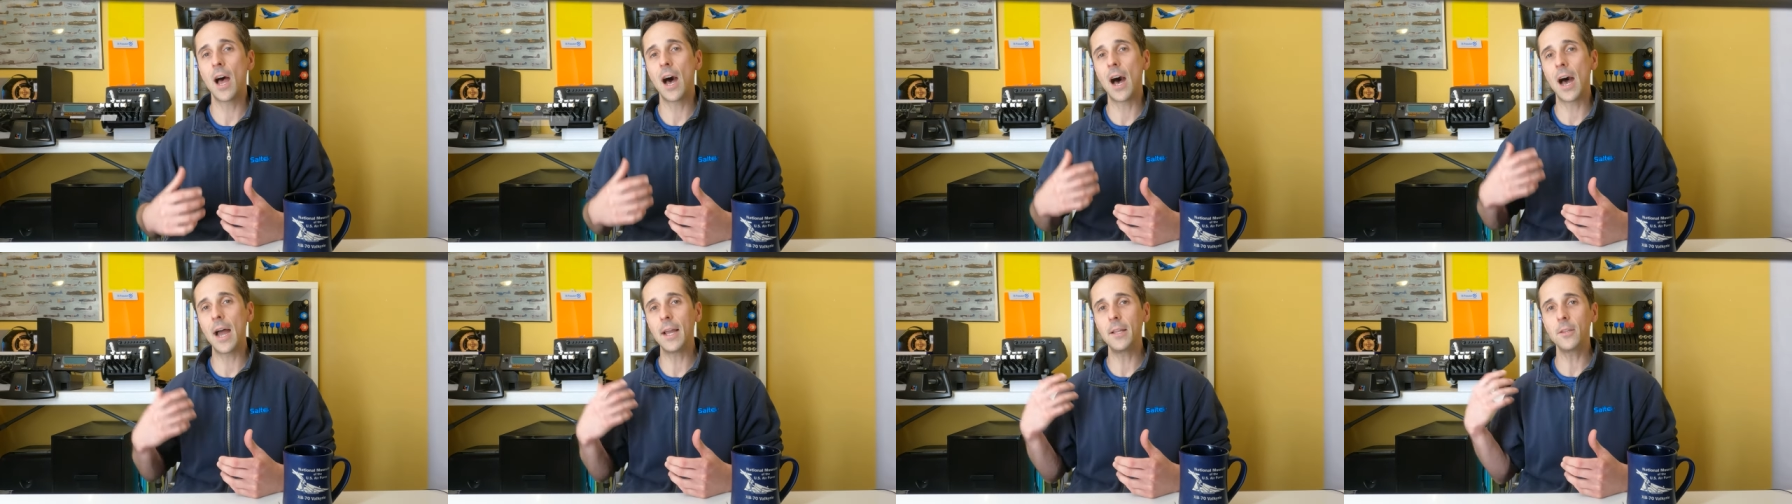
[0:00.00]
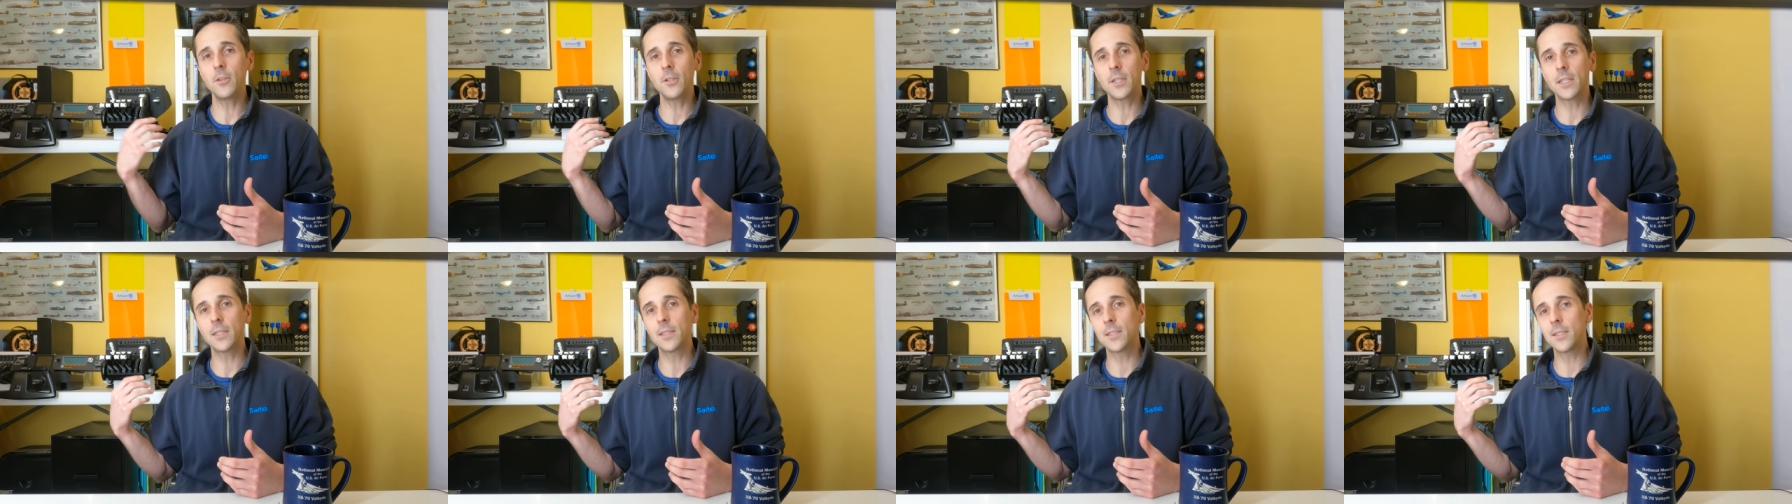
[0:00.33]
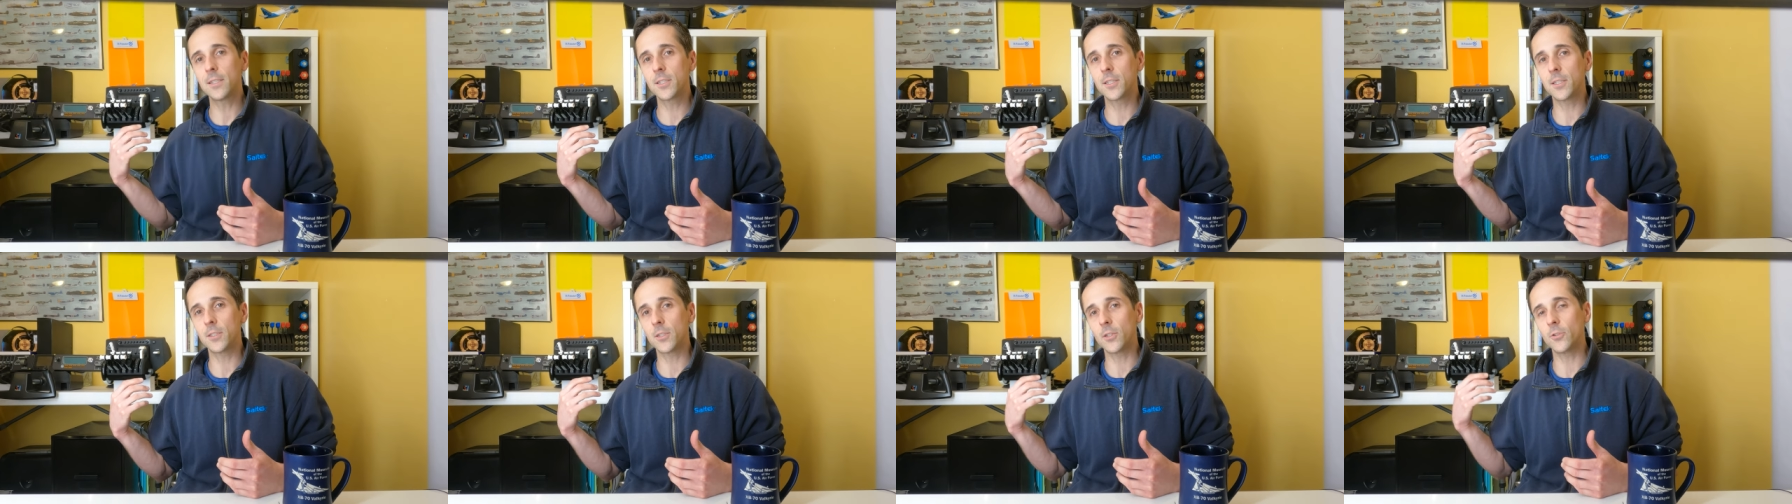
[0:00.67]
I look at
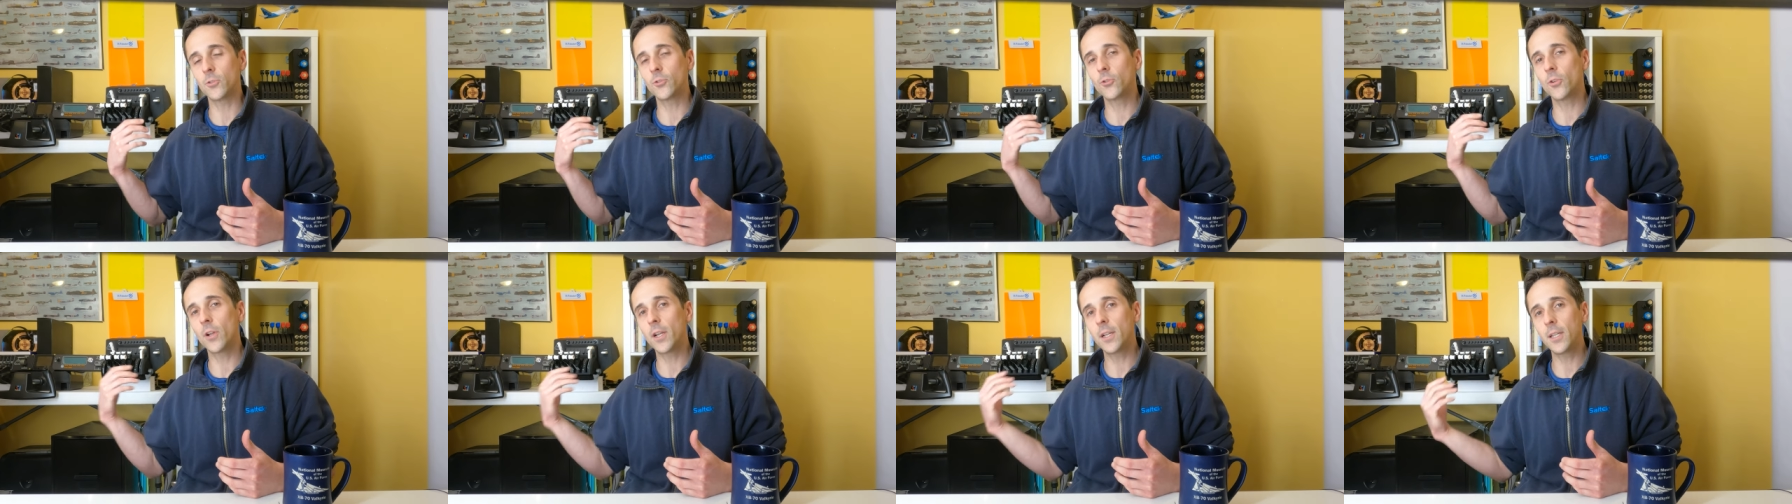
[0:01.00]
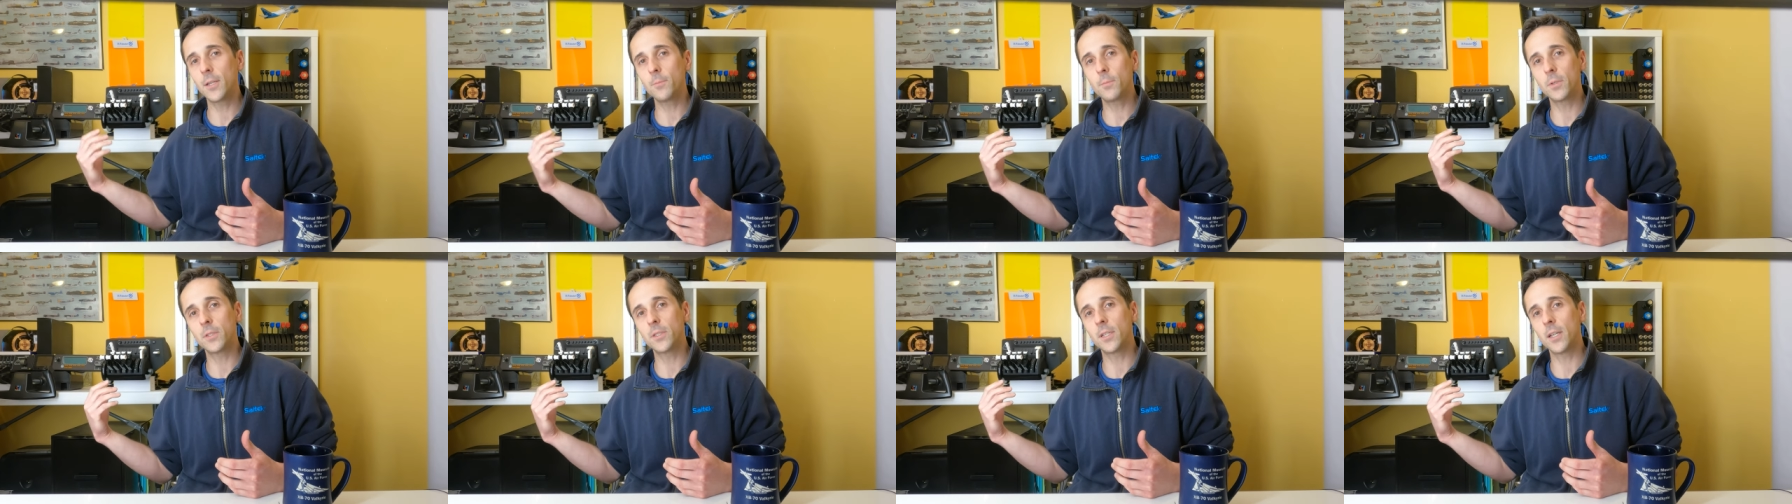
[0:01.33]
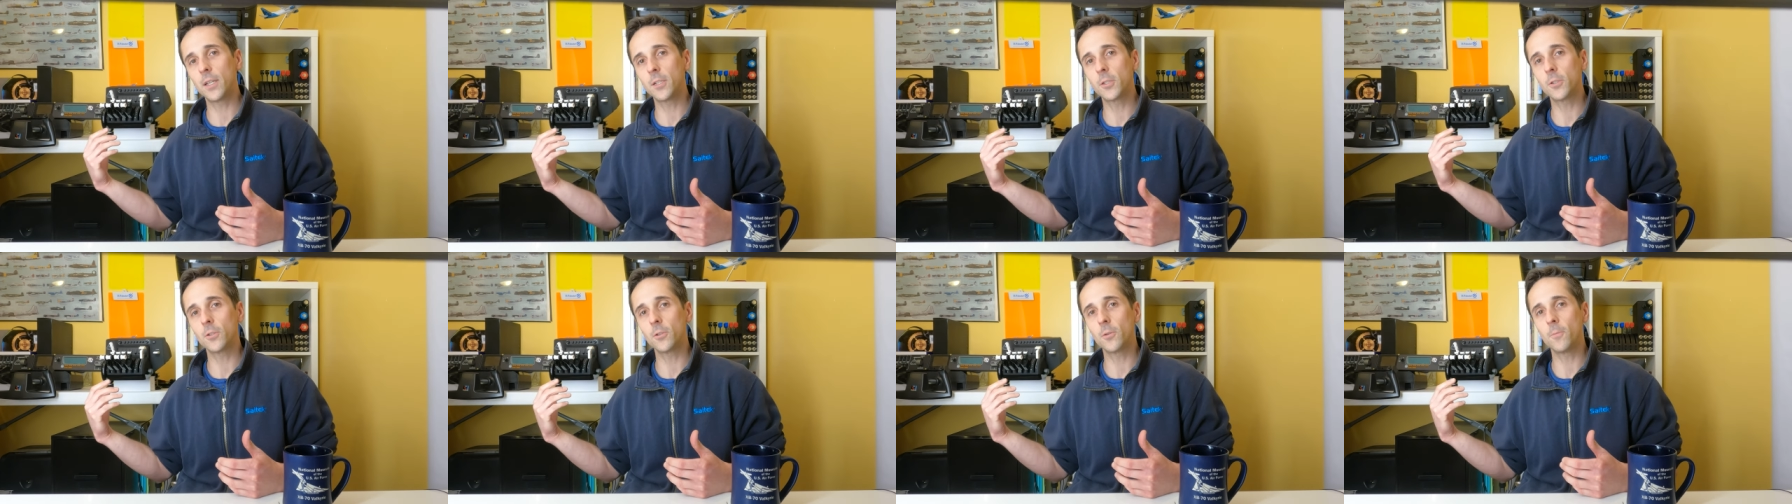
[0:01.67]
this as the training
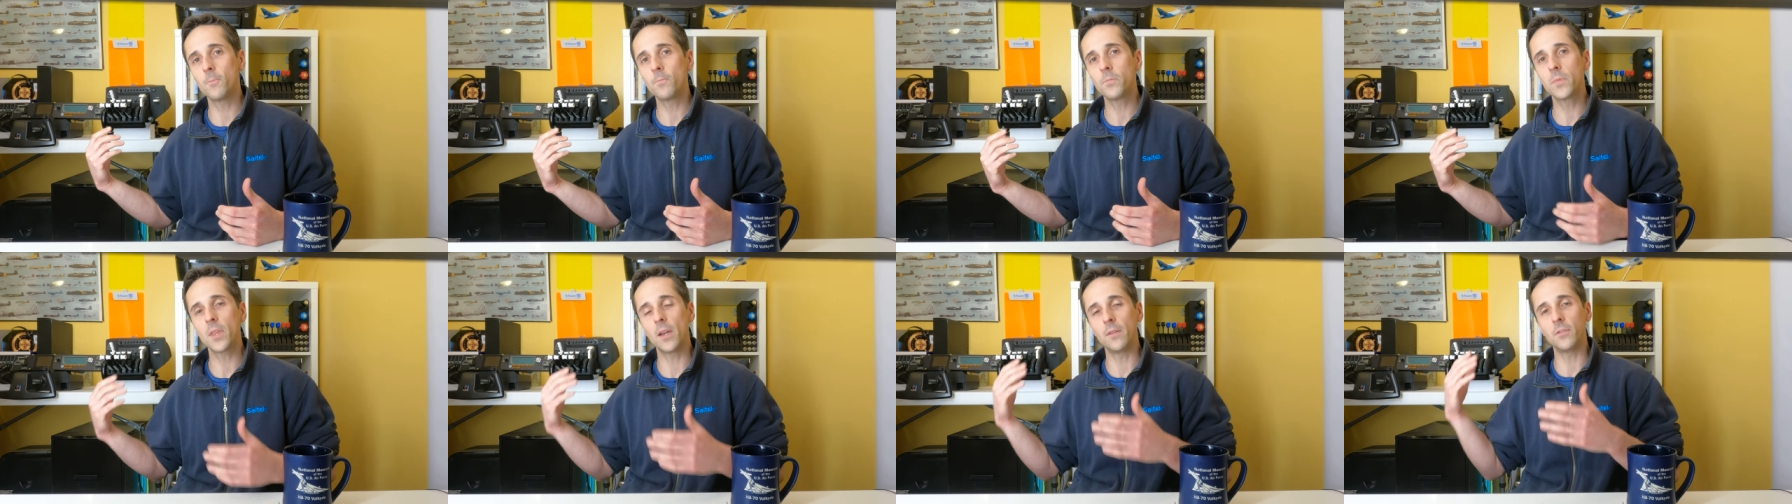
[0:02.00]
potential